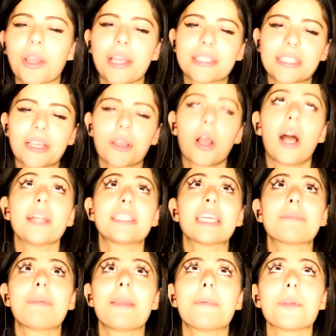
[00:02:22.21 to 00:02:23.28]
Okay, it's like
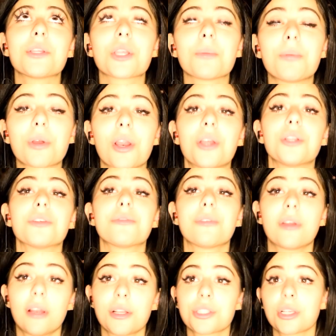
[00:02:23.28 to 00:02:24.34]
contact paper you can put on your
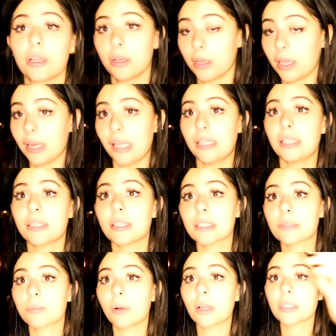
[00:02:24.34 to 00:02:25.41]
furniture. And I did
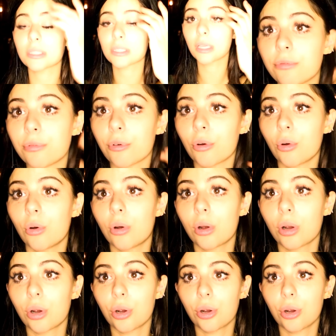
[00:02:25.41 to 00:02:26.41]
this once for